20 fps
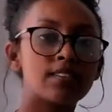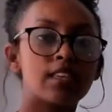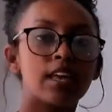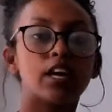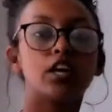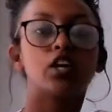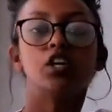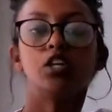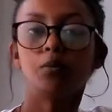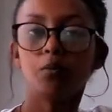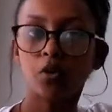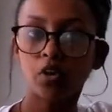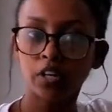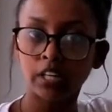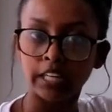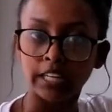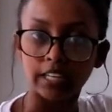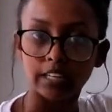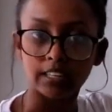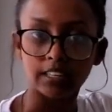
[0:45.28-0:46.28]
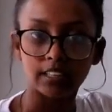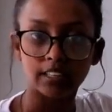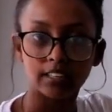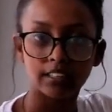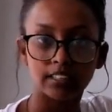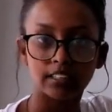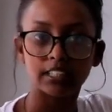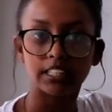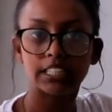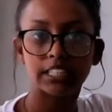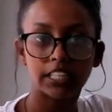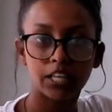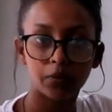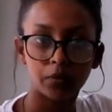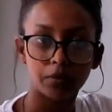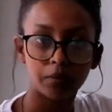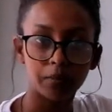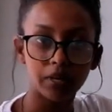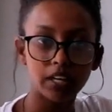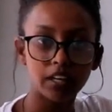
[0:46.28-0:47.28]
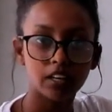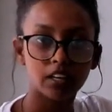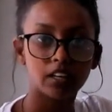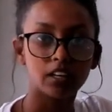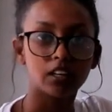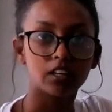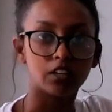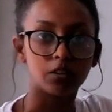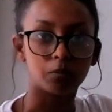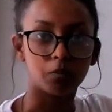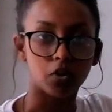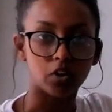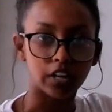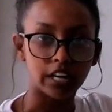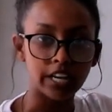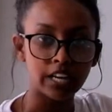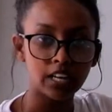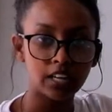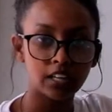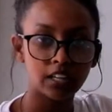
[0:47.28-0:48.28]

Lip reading: say good morning. Say with me, good morning.